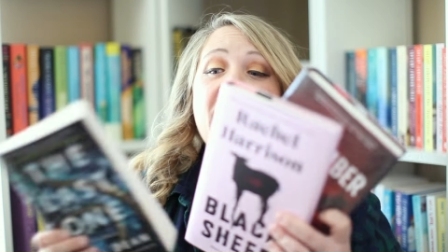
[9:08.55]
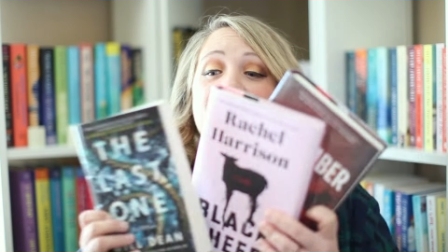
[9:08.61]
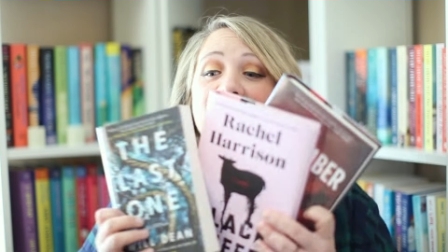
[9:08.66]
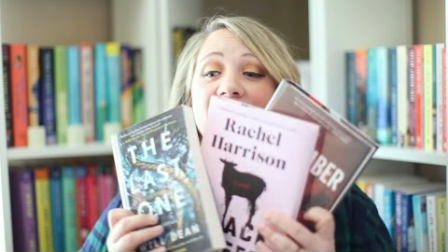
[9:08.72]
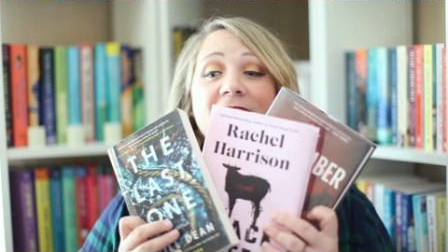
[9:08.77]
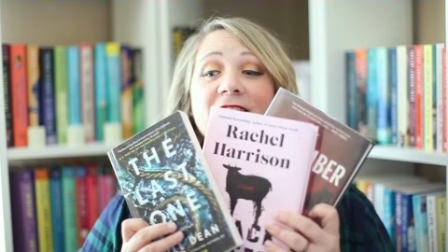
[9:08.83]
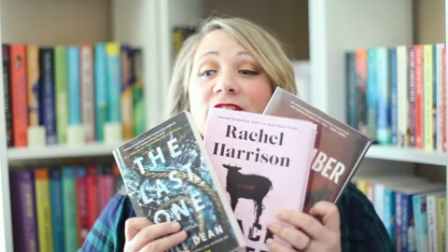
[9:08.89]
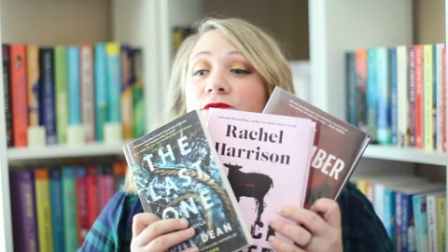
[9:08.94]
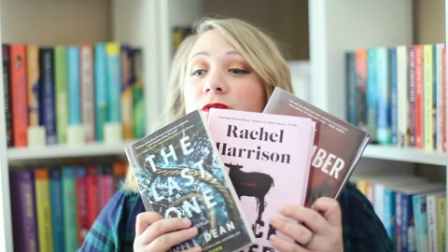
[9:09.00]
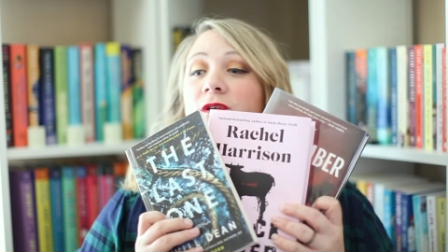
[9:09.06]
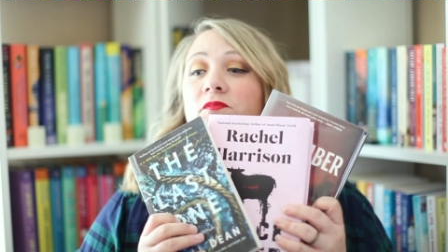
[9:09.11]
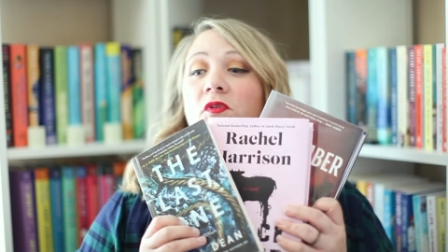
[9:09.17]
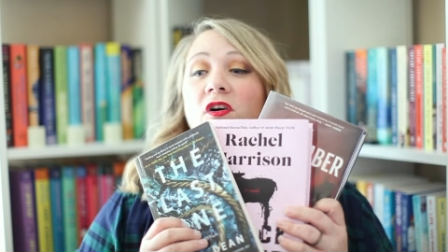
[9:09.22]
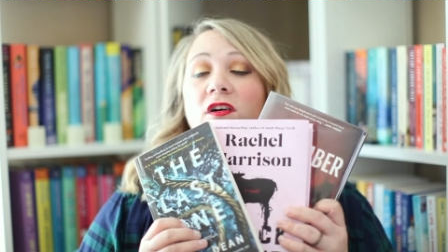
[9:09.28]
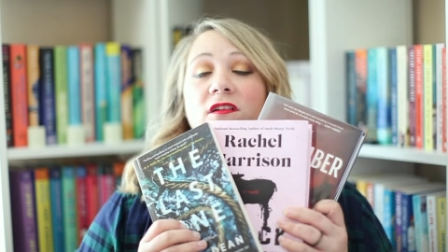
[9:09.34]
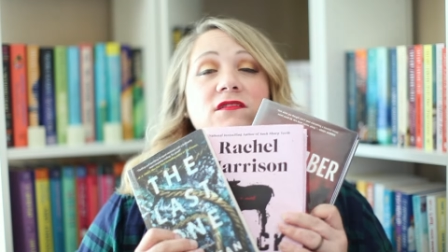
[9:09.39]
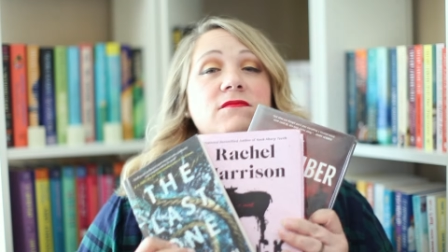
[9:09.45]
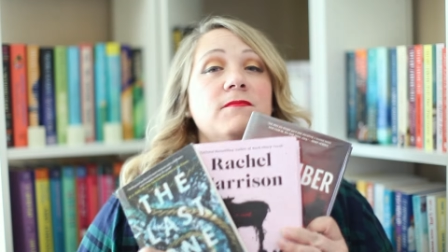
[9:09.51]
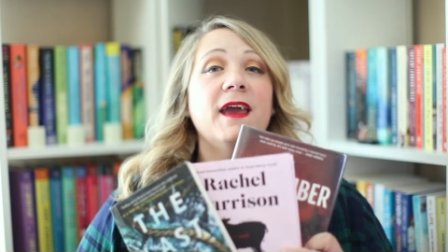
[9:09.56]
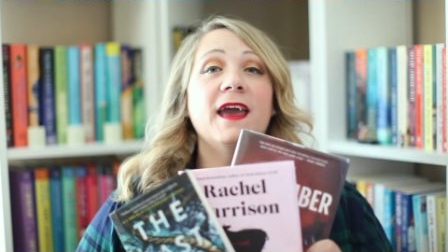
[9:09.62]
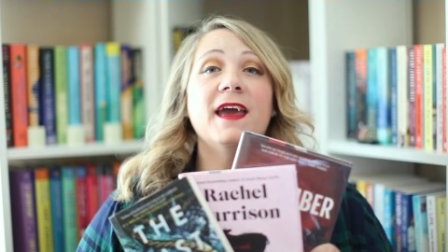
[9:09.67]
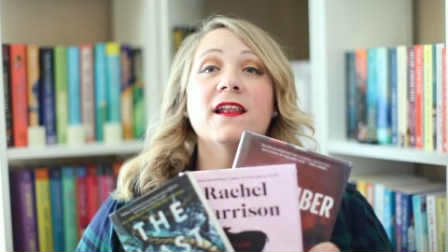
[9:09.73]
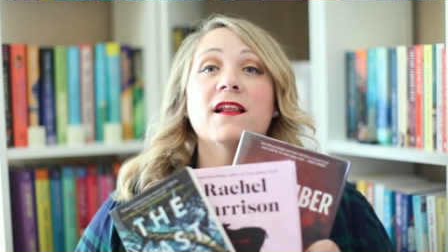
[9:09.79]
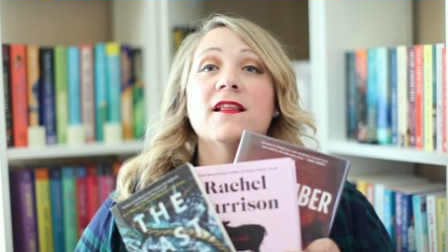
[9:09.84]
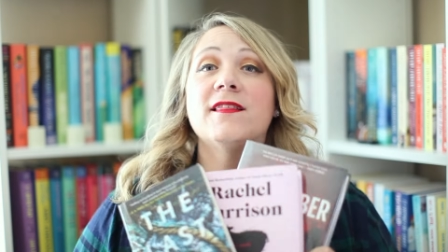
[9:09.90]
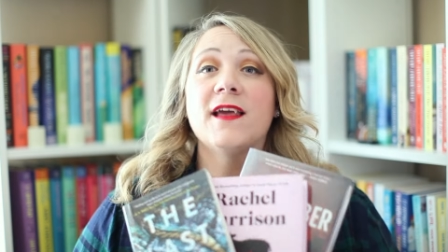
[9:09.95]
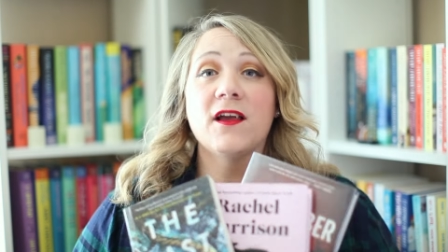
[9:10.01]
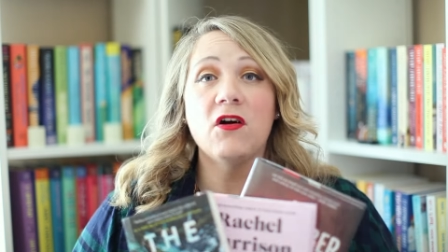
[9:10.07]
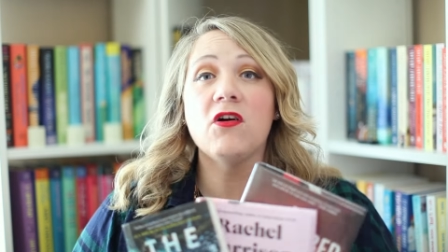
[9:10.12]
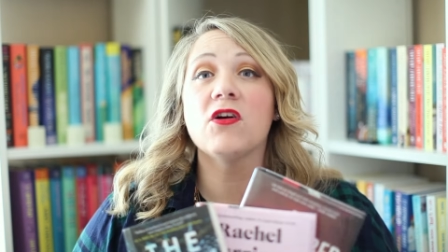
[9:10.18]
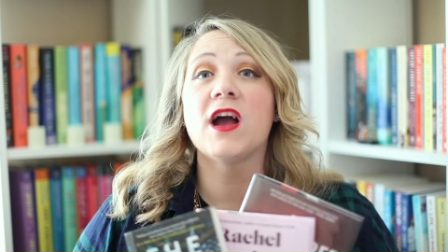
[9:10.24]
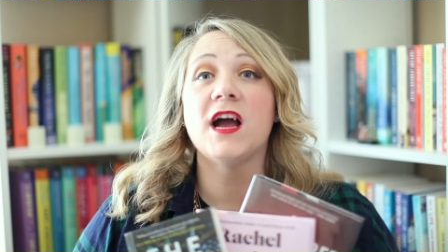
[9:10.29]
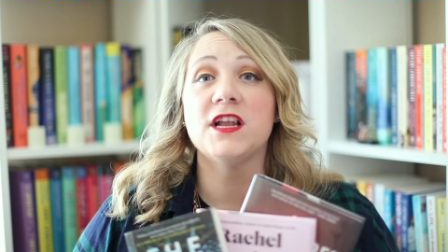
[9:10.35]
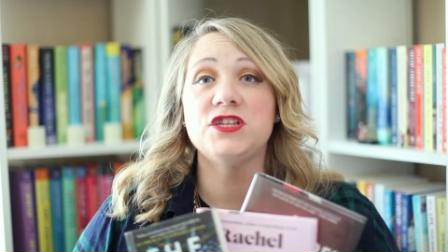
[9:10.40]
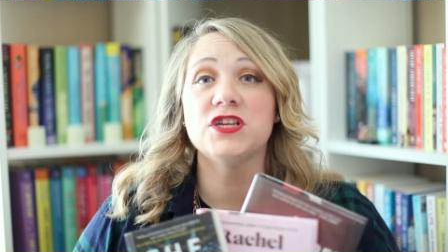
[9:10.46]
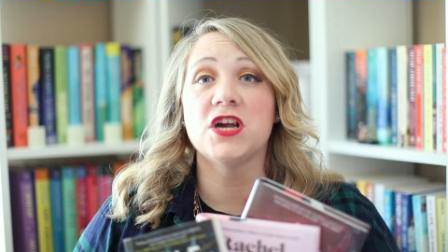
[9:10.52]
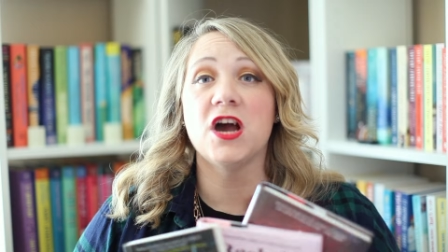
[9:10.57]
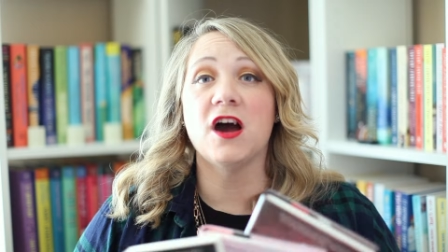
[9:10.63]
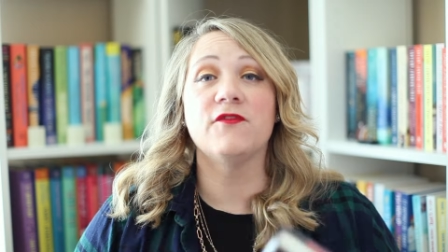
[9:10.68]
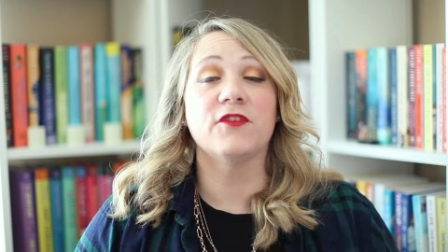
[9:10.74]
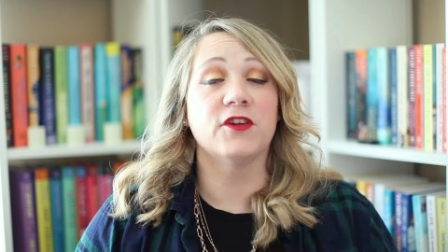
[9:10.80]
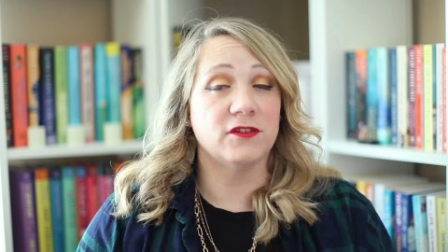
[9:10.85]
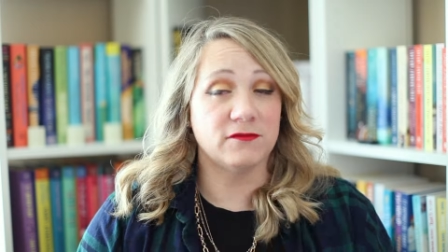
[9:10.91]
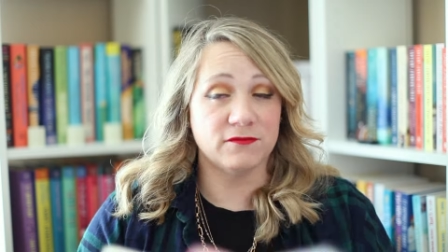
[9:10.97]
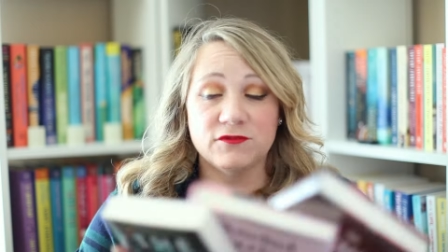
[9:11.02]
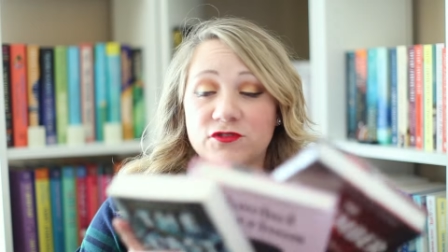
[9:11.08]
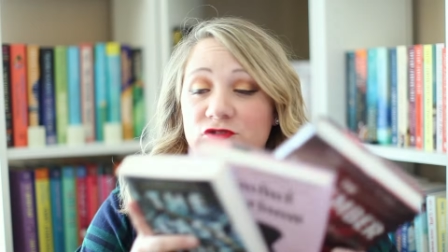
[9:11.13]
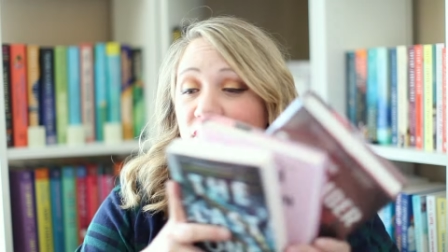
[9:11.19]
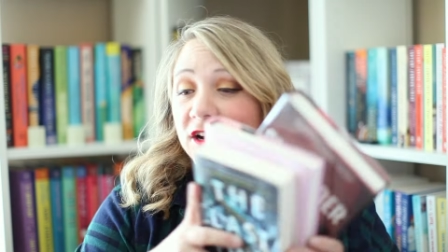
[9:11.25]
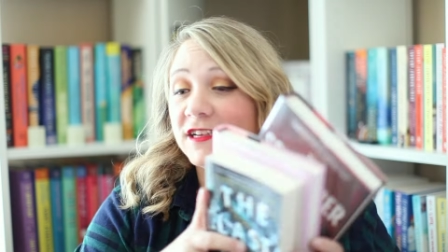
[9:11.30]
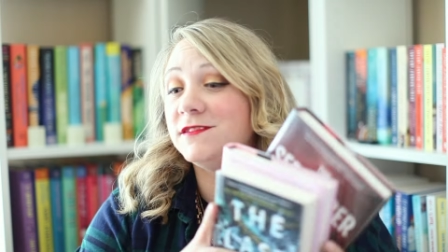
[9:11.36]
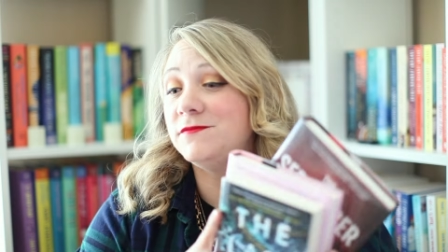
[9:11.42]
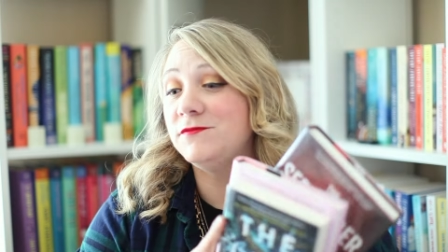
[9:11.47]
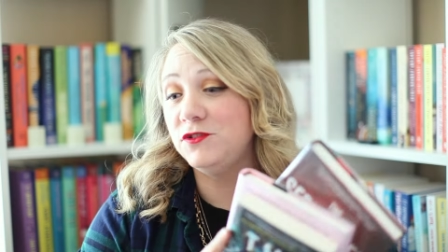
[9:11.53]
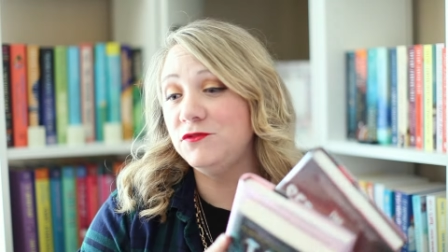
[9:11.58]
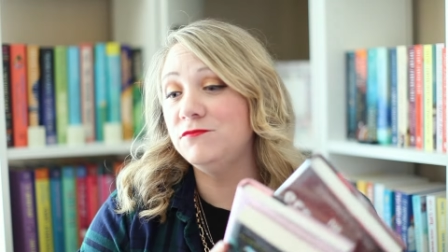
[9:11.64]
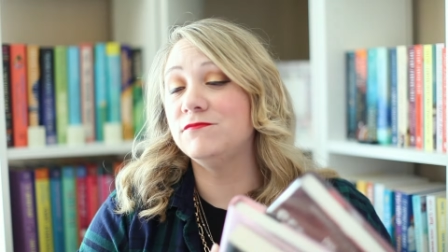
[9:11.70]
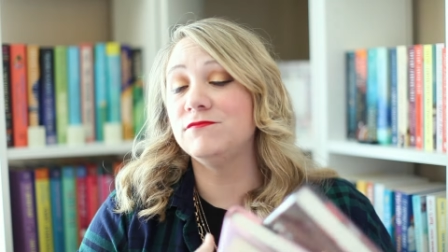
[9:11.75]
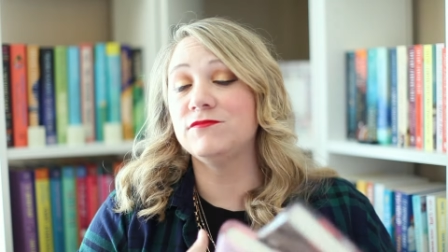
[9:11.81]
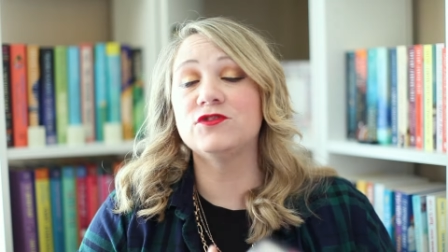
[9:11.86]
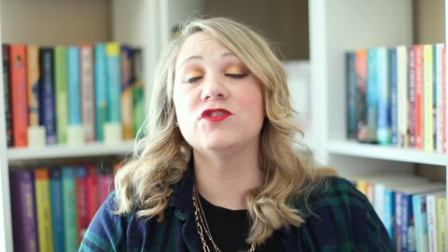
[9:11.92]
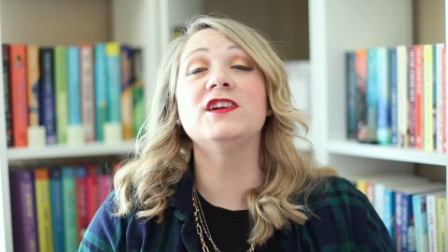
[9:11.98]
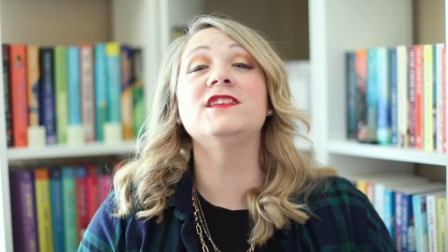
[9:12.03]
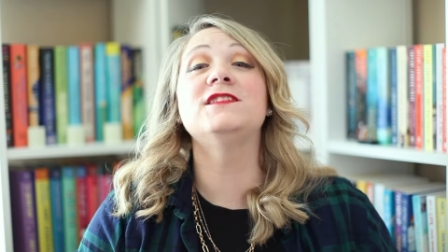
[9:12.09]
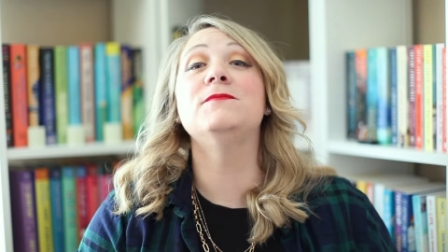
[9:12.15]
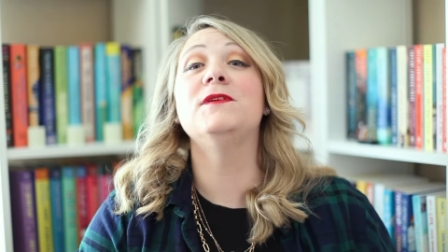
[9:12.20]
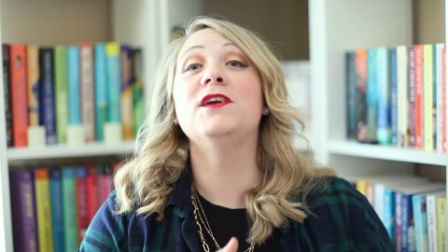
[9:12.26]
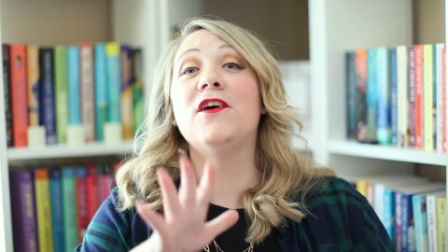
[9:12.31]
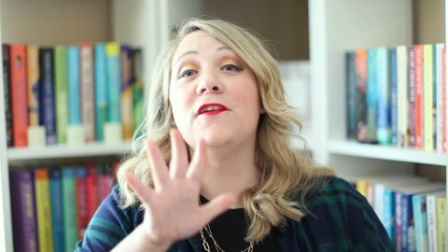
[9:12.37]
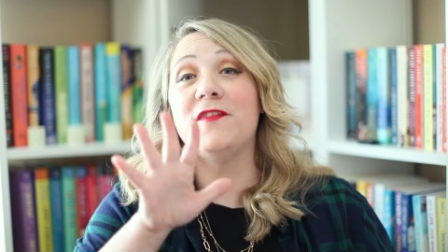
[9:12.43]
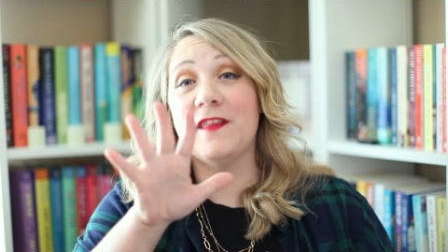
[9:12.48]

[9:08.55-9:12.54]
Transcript: these three books, man, they all got you covered. Trust you, trust me on